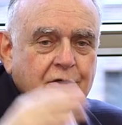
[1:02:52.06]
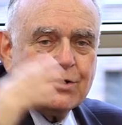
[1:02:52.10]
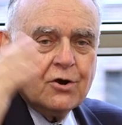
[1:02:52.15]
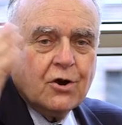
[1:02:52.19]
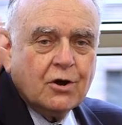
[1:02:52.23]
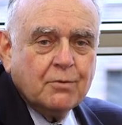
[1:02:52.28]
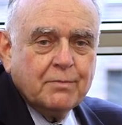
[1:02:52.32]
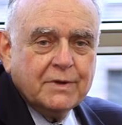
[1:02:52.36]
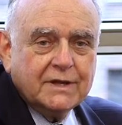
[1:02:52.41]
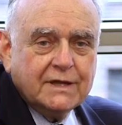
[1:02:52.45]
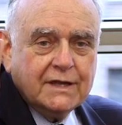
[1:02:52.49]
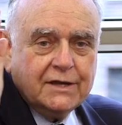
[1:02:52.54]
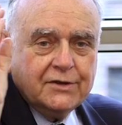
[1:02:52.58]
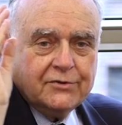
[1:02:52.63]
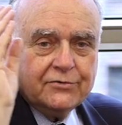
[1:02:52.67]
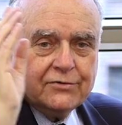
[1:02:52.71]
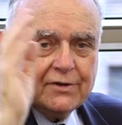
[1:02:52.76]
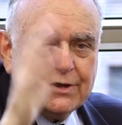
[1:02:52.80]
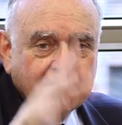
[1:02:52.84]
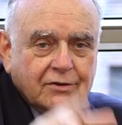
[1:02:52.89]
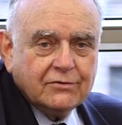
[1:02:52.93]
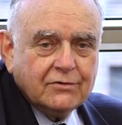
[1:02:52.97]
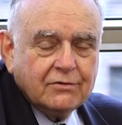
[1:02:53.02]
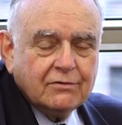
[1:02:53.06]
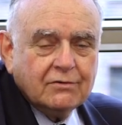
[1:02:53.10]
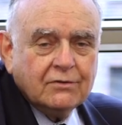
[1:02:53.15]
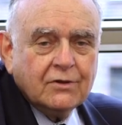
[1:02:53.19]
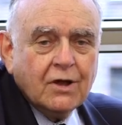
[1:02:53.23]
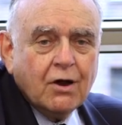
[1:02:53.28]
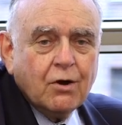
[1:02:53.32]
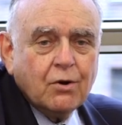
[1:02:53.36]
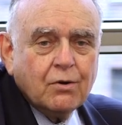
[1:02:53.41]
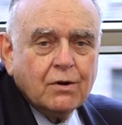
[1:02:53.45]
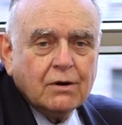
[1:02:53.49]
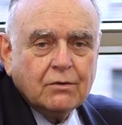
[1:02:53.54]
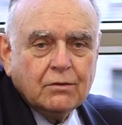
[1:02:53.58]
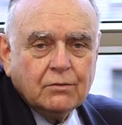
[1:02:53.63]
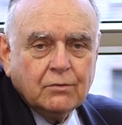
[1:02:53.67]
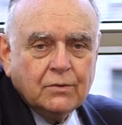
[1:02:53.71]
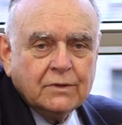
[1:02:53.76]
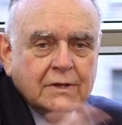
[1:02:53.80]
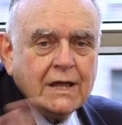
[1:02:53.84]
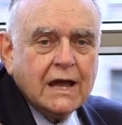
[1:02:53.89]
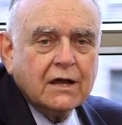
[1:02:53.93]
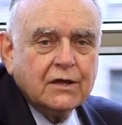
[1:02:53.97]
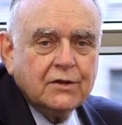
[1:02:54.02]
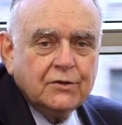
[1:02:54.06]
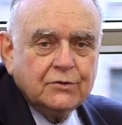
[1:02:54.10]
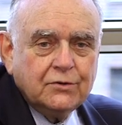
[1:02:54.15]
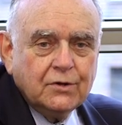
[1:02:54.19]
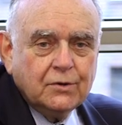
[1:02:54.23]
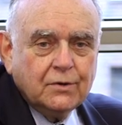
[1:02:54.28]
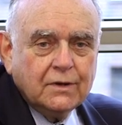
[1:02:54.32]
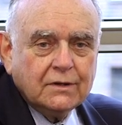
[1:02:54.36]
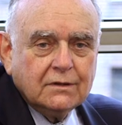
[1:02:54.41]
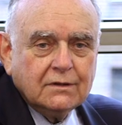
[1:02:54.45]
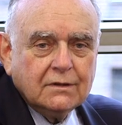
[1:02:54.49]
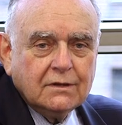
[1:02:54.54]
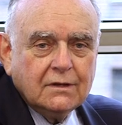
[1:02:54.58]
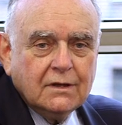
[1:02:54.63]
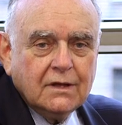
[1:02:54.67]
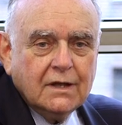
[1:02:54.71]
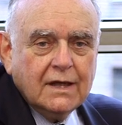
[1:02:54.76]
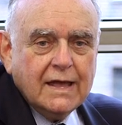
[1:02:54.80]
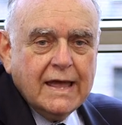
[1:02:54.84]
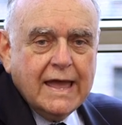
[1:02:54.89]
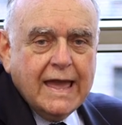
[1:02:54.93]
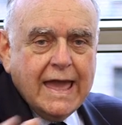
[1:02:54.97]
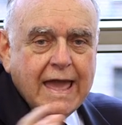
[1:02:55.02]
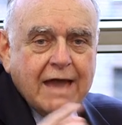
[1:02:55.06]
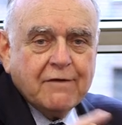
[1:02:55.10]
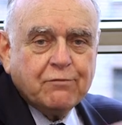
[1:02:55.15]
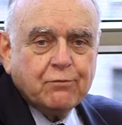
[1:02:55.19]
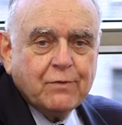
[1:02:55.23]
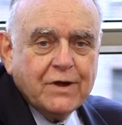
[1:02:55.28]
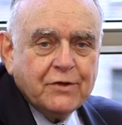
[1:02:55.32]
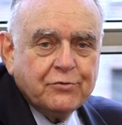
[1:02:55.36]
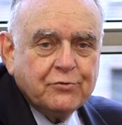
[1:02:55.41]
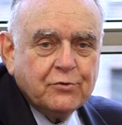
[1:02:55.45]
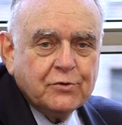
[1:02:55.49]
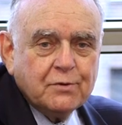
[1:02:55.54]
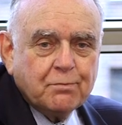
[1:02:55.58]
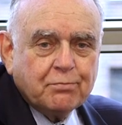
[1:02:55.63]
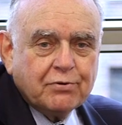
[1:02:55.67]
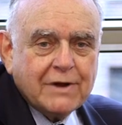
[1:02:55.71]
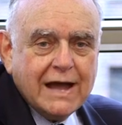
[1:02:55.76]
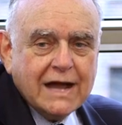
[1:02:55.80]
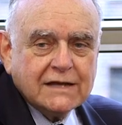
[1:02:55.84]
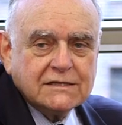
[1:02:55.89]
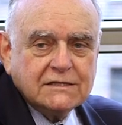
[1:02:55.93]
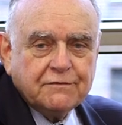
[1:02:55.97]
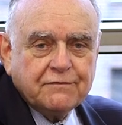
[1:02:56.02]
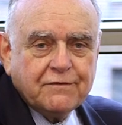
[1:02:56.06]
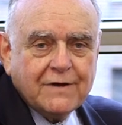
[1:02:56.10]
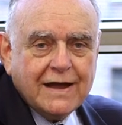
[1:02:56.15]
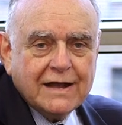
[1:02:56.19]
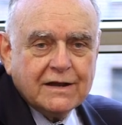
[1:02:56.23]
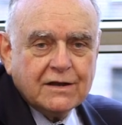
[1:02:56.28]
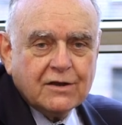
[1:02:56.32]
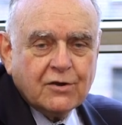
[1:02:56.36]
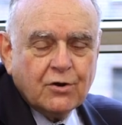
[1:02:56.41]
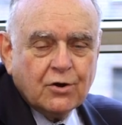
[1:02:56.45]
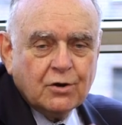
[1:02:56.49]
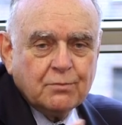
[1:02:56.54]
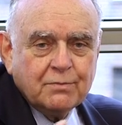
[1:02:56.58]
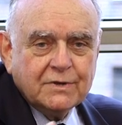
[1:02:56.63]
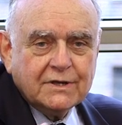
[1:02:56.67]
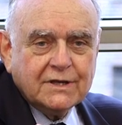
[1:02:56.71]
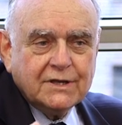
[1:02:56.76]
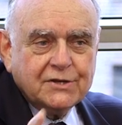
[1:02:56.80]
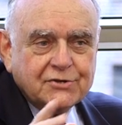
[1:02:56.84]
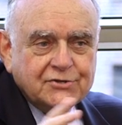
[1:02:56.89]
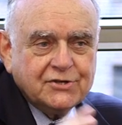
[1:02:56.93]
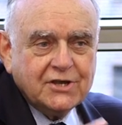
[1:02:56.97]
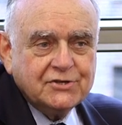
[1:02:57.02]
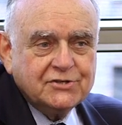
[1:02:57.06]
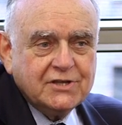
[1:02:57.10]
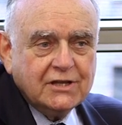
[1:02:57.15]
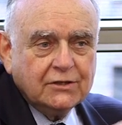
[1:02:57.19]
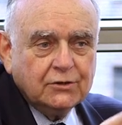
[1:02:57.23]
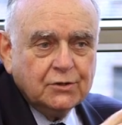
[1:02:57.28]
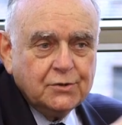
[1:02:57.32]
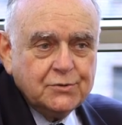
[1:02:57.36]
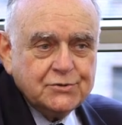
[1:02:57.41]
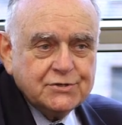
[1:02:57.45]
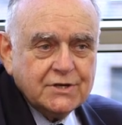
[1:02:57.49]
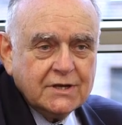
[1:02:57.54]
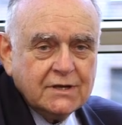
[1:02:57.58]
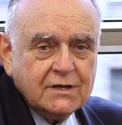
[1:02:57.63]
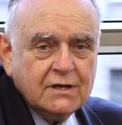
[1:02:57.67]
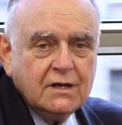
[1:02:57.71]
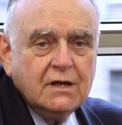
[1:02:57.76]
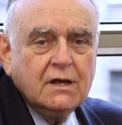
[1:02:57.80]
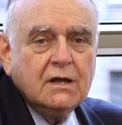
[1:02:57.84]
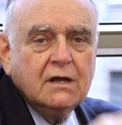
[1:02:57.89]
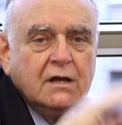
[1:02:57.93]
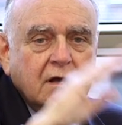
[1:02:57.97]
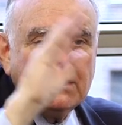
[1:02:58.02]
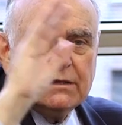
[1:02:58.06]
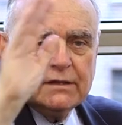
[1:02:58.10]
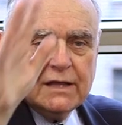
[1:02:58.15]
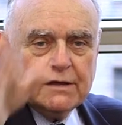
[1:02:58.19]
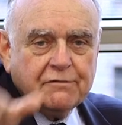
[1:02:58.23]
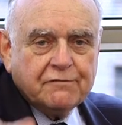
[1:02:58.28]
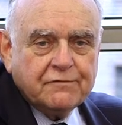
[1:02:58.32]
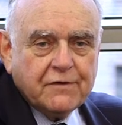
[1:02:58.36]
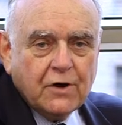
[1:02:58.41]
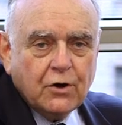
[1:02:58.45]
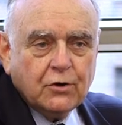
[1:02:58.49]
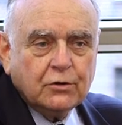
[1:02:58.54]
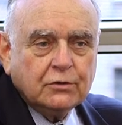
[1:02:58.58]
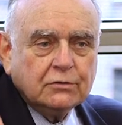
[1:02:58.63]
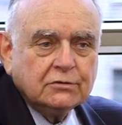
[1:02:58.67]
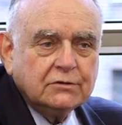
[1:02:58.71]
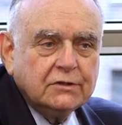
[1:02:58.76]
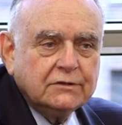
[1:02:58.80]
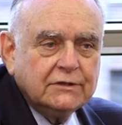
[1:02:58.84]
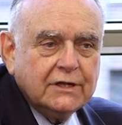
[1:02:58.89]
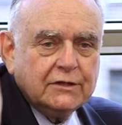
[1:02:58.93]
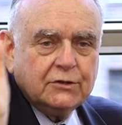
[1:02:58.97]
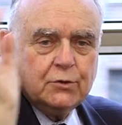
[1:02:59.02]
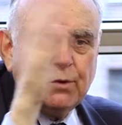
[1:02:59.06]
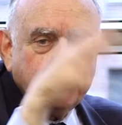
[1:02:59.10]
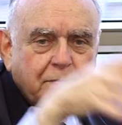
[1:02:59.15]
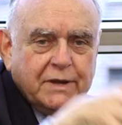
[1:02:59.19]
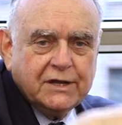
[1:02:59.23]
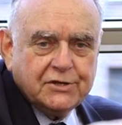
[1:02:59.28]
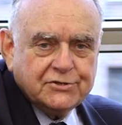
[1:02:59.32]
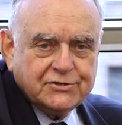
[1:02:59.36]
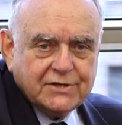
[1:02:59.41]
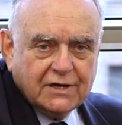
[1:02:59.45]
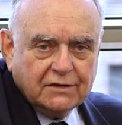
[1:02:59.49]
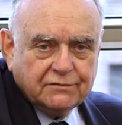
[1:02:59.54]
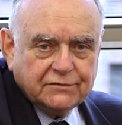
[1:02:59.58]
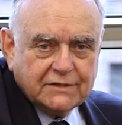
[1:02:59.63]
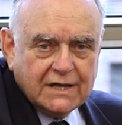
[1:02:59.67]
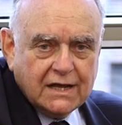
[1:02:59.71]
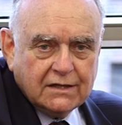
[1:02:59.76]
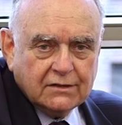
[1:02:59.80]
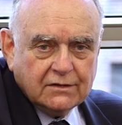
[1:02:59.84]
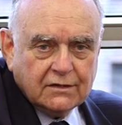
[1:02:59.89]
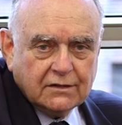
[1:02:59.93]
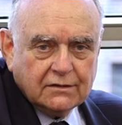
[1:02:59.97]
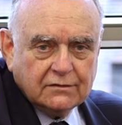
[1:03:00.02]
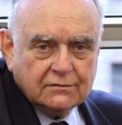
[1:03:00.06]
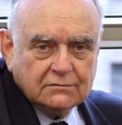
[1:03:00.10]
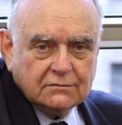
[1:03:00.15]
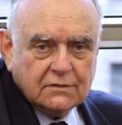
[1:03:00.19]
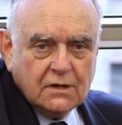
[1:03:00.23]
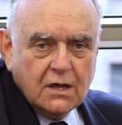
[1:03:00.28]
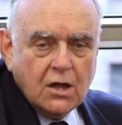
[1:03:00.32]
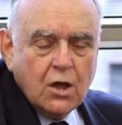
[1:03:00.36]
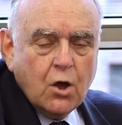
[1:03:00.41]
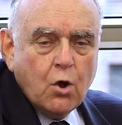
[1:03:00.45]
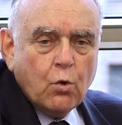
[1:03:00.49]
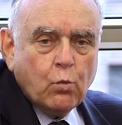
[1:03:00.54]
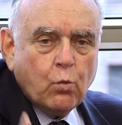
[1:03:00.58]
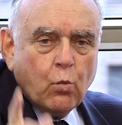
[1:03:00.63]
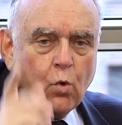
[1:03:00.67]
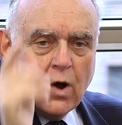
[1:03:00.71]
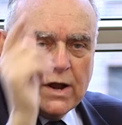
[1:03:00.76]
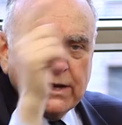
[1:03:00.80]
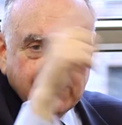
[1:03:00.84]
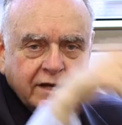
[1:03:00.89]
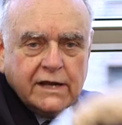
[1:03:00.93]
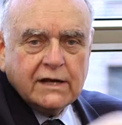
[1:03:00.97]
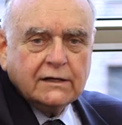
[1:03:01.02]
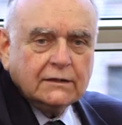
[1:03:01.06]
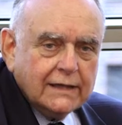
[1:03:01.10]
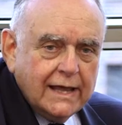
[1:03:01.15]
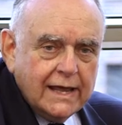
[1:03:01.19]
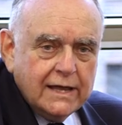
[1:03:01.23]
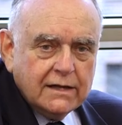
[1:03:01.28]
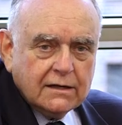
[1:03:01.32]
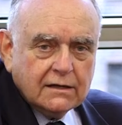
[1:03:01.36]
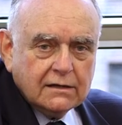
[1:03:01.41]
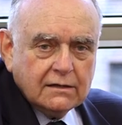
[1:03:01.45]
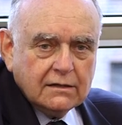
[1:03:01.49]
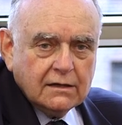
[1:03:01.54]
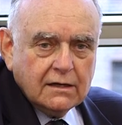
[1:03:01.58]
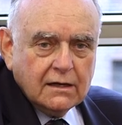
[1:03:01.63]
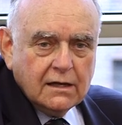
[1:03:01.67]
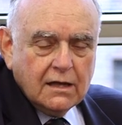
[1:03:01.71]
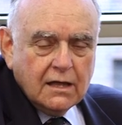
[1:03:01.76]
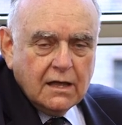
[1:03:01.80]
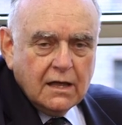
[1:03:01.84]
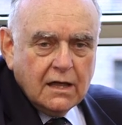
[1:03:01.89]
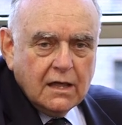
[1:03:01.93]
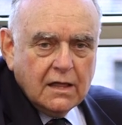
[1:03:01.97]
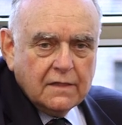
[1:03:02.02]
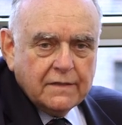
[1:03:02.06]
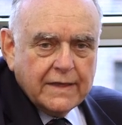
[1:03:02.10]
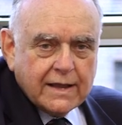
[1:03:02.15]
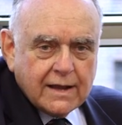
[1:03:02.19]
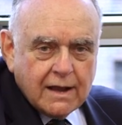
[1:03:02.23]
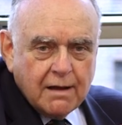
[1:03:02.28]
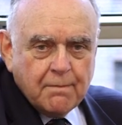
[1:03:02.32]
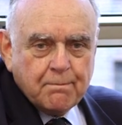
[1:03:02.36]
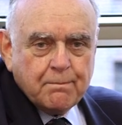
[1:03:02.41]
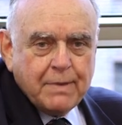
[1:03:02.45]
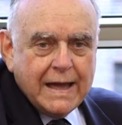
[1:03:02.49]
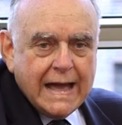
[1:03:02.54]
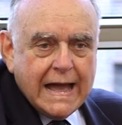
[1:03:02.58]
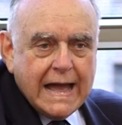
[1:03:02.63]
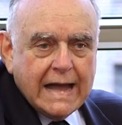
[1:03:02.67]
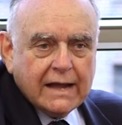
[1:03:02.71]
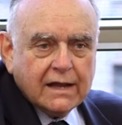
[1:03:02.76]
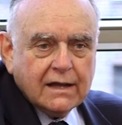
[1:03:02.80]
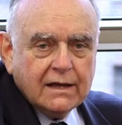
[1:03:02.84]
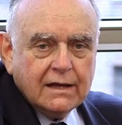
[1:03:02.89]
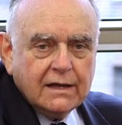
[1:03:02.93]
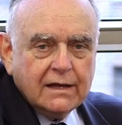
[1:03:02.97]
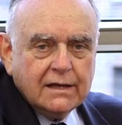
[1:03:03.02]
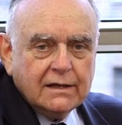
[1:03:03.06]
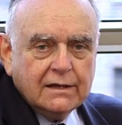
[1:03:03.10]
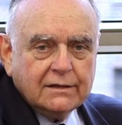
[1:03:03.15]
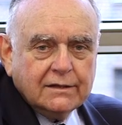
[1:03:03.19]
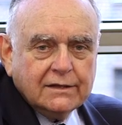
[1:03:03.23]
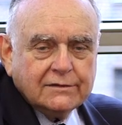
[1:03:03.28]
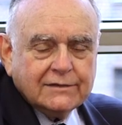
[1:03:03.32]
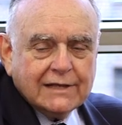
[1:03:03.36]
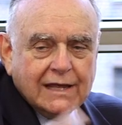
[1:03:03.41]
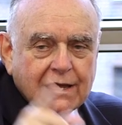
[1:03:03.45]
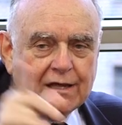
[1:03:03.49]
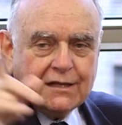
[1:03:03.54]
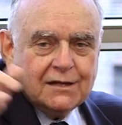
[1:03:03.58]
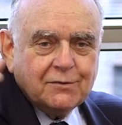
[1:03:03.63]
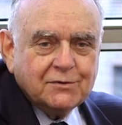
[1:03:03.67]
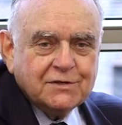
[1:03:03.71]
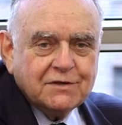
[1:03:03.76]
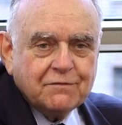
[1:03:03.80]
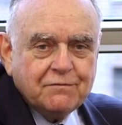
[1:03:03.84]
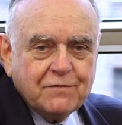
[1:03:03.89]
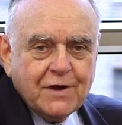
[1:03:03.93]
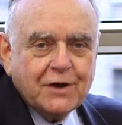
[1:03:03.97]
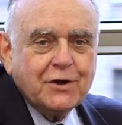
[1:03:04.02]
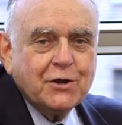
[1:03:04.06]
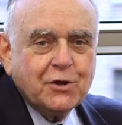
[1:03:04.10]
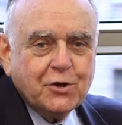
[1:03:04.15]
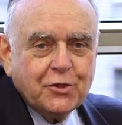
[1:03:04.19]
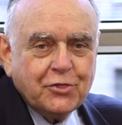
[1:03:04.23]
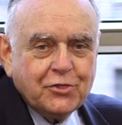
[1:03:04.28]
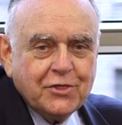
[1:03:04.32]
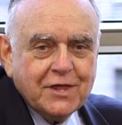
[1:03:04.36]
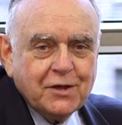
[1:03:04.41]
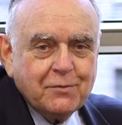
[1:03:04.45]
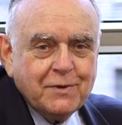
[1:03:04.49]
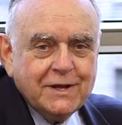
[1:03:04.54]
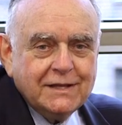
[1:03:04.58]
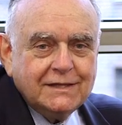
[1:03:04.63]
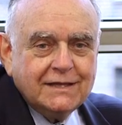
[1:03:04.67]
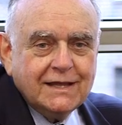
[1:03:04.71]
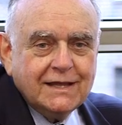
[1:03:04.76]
Kerr McGee says, no, we're not going to do it. Halfway through the proxy fight, Kerr McGee sees they're losing, they fold, they do a big self-tender. One year later, they come back and say it was a very good thing we